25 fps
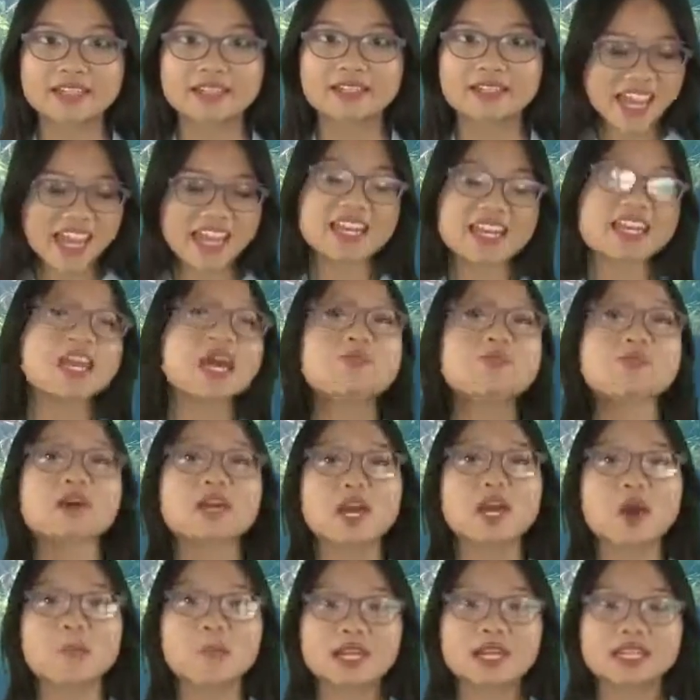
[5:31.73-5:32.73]
Stand with
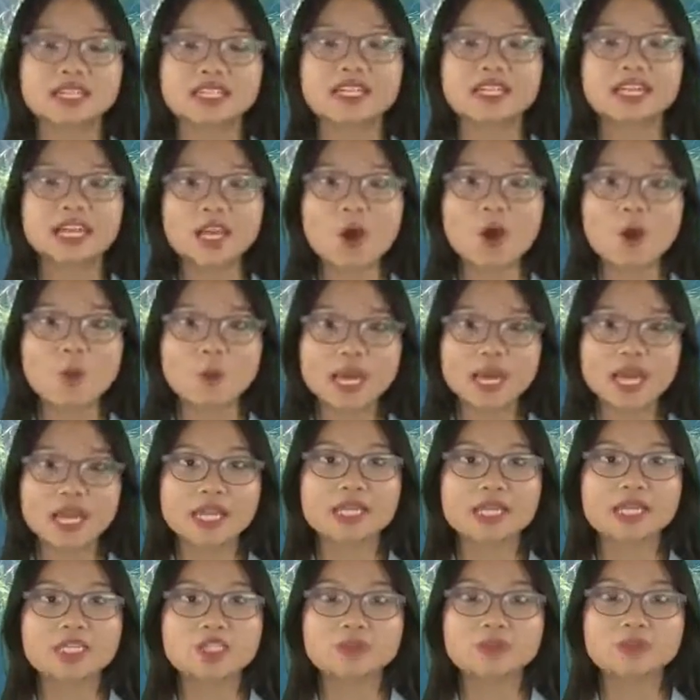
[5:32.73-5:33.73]
the dumbbell in each
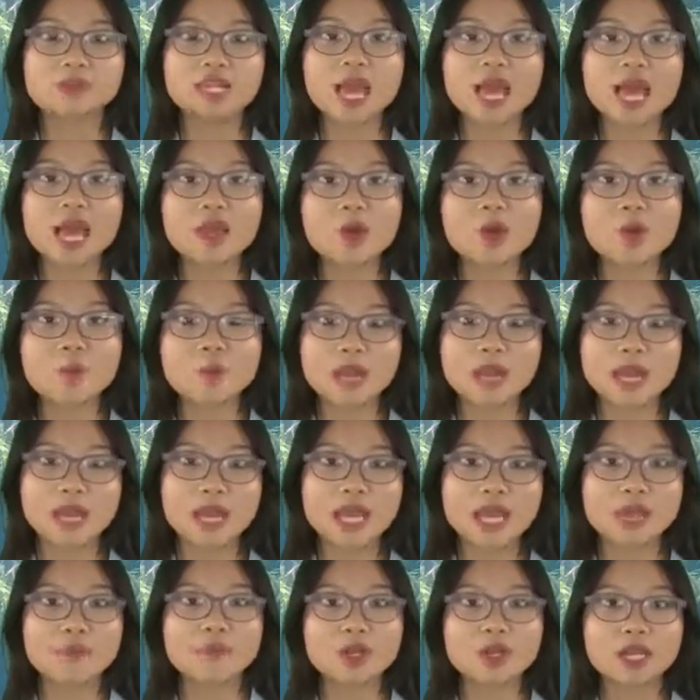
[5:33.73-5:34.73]
hand, facing
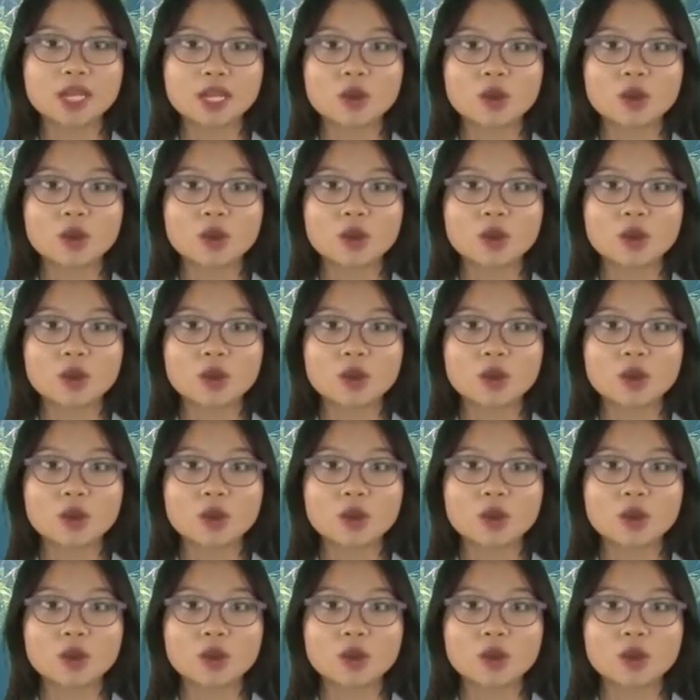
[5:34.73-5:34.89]
forward.